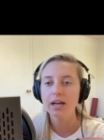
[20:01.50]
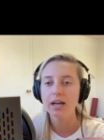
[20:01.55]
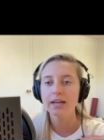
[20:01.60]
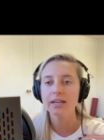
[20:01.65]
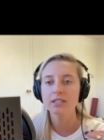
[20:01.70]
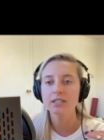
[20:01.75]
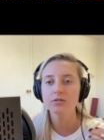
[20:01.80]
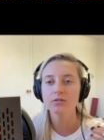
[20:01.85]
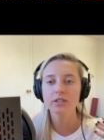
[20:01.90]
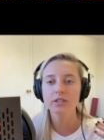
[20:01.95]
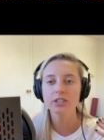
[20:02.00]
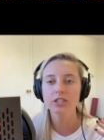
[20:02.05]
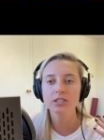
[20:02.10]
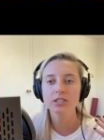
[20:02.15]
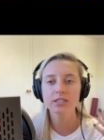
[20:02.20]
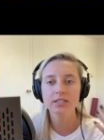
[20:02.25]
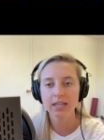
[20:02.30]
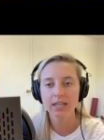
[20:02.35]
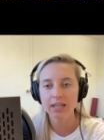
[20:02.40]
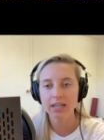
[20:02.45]
and it's really
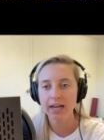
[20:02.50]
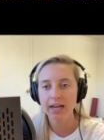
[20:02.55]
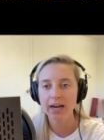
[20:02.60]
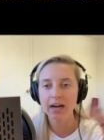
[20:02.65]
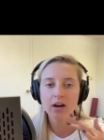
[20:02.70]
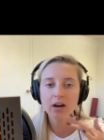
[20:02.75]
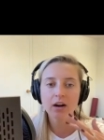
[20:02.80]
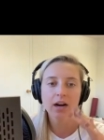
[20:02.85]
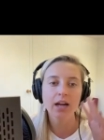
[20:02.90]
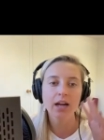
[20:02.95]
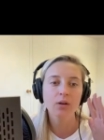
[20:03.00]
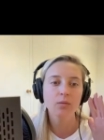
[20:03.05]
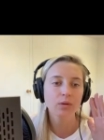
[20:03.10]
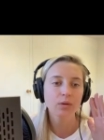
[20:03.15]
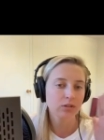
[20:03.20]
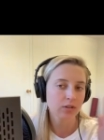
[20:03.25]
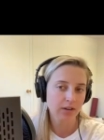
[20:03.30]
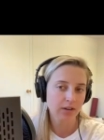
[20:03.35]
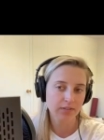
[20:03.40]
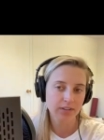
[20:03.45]
just sick care. And we
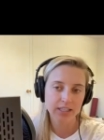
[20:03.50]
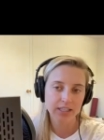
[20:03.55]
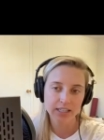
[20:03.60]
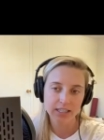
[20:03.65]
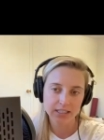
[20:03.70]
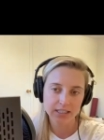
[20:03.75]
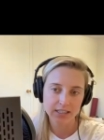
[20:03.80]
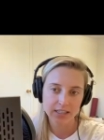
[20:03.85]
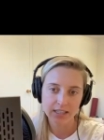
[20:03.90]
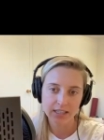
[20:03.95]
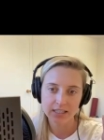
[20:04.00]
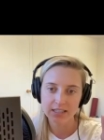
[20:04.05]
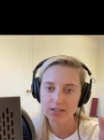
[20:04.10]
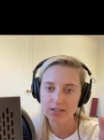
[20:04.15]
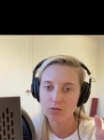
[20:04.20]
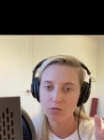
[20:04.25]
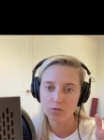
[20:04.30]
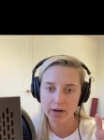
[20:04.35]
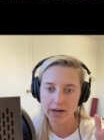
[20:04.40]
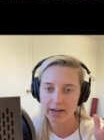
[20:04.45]
don't have to get into this
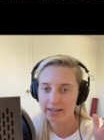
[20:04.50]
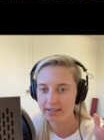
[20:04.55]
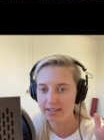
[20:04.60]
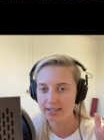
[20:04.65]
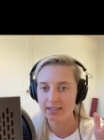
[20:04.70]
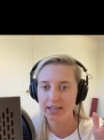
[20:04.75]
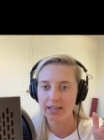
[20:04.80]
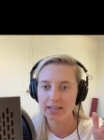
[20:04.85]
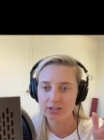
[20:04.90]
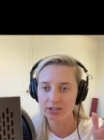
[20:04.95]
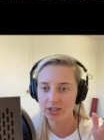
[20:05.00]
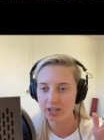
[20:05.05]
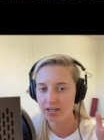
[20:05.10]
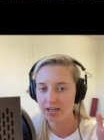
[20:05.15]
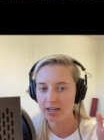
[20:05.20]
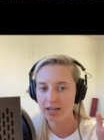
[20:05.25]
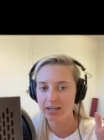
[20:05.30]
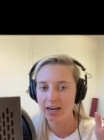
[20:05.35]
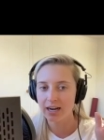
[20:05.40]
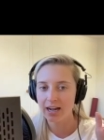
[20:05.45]
rant that
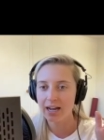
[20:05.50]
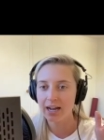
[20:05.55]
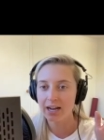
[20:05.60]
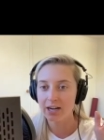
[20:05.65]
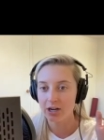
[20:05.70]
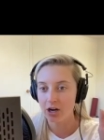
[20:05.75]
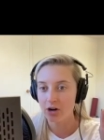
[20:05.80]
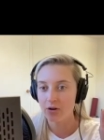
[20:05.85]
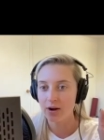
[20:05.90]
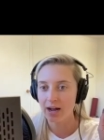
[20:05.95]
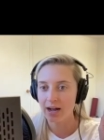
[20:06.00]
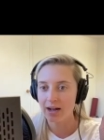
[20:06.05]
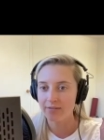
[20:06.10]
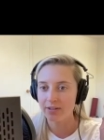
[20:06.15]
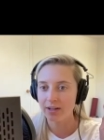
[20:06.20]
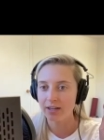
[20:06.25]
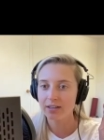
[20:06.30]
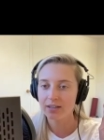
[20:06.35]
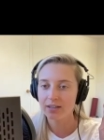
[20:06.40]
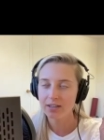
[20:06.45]
Jenna and I, I know have
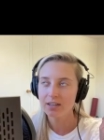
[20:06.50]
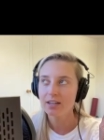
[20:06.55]
that,